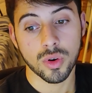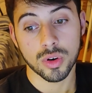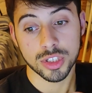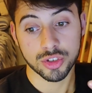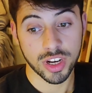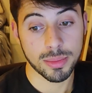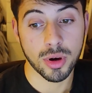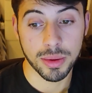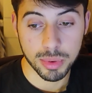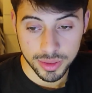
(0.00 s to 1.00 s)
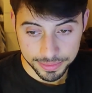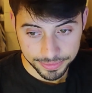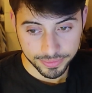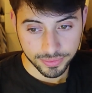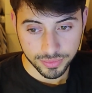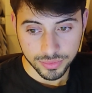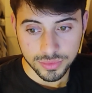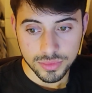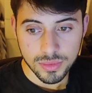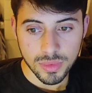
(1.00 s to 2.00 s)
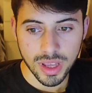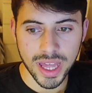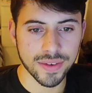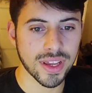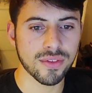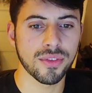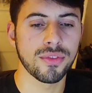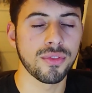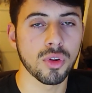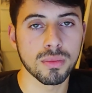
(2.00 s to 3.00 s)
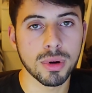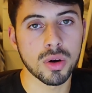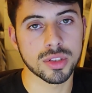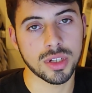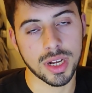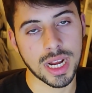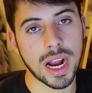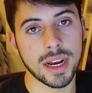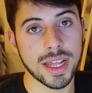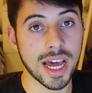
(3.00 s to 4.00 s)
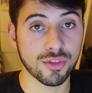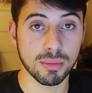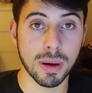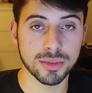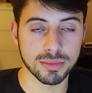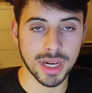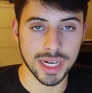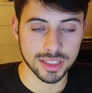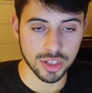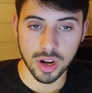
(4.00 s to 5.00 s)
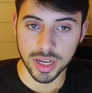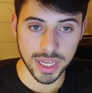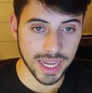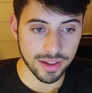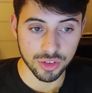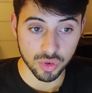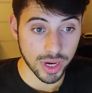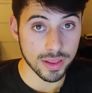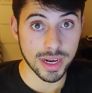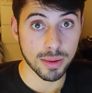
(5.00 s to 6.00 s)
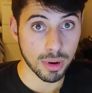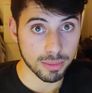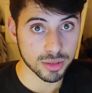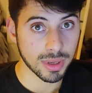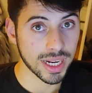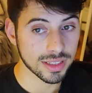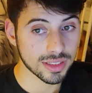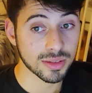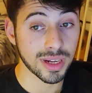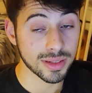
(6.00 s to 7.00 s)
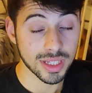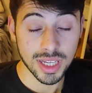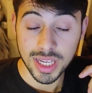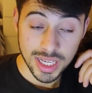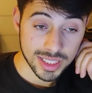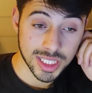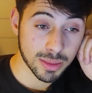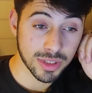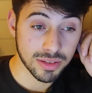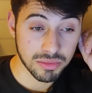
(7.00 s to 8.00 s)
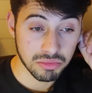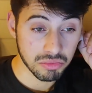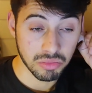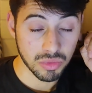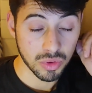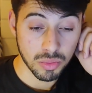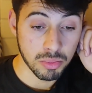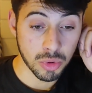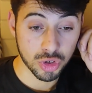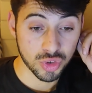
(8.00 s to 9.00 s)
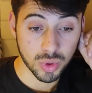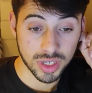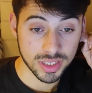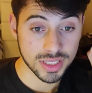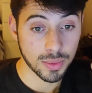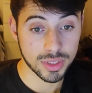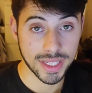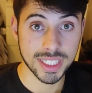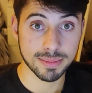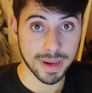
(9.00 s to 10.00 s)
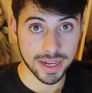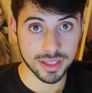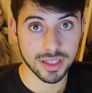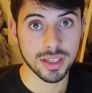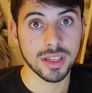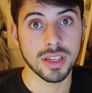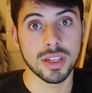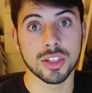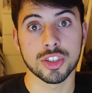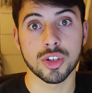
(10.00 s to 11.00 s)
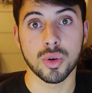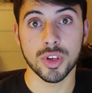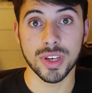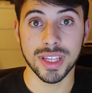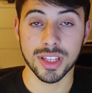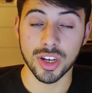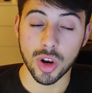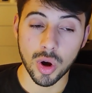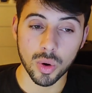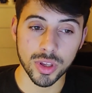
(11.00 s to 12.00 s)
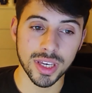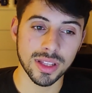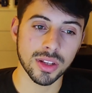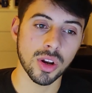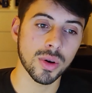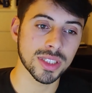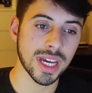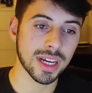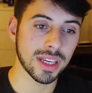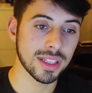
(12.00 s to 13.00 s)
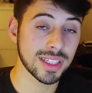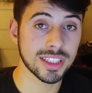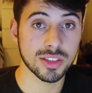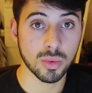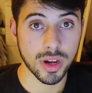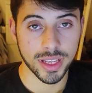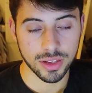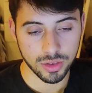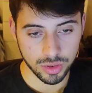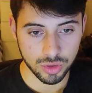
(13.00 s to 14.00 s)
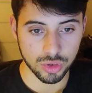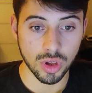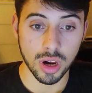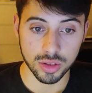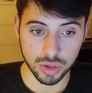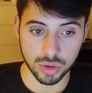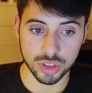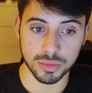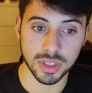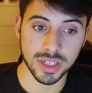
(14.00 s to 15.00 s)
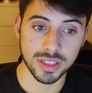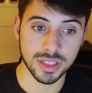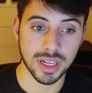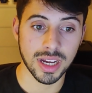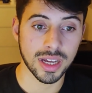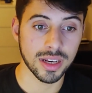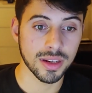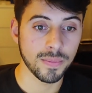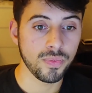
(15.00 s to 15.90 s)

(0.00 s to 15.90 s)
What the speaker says: or a straight pipe. And if they have a full bone stock car and they ask for pops and bangs, they're not gonna get crazy loud pops and bangs. It's gonna be much worse than what they expect. So you need to know exactly. This is why you should talk to the customer and